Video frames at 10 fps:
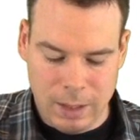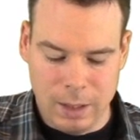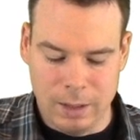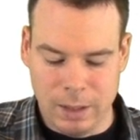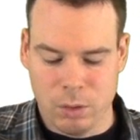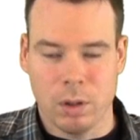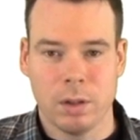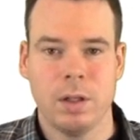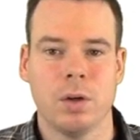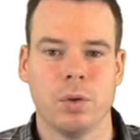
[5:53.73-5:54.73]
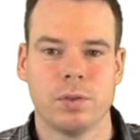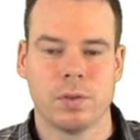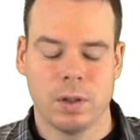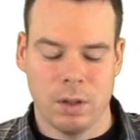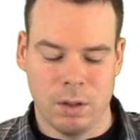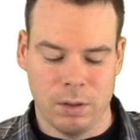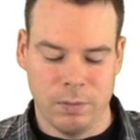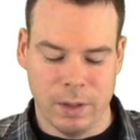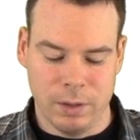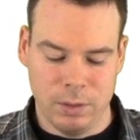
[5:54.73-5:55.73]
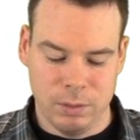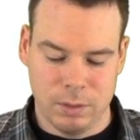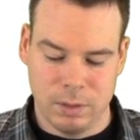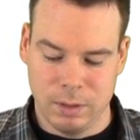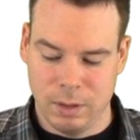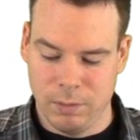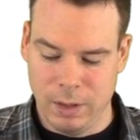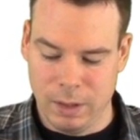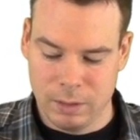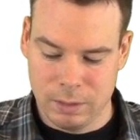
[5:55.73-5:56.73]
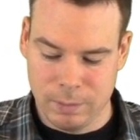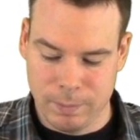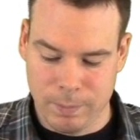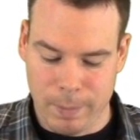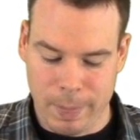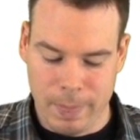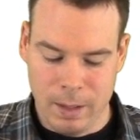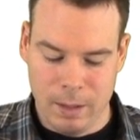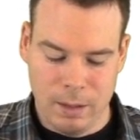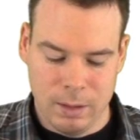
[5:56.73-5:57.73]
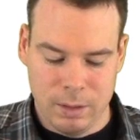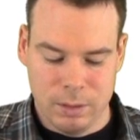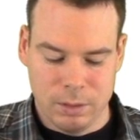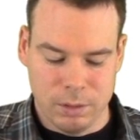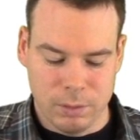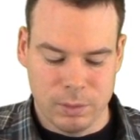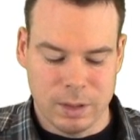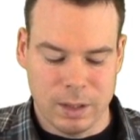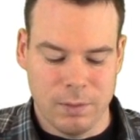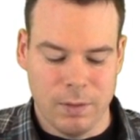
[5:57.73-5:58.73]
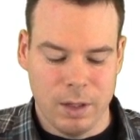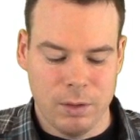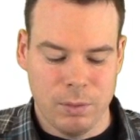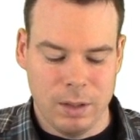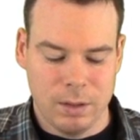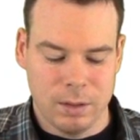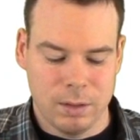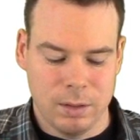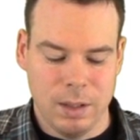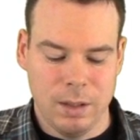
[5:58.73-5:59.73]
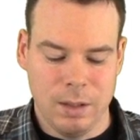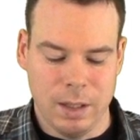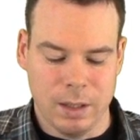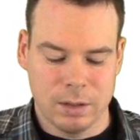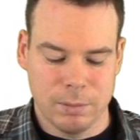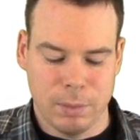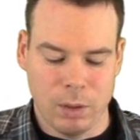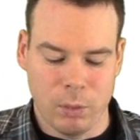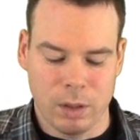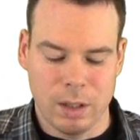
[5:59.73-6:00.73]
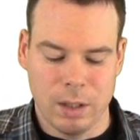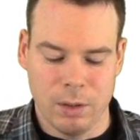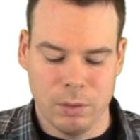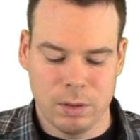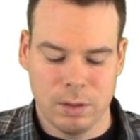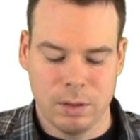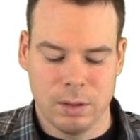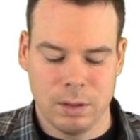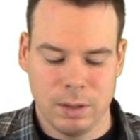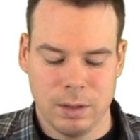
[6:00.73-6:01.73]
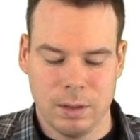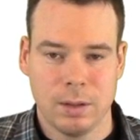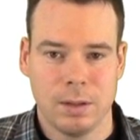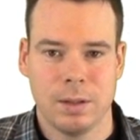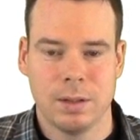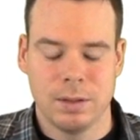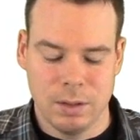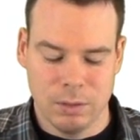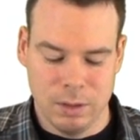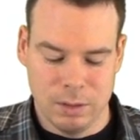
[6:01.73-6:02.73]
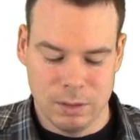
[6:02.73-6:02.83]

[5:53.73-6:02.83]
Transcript: and that equality holds for all values of x. So in other words, I can evaluate e to the x by working out the series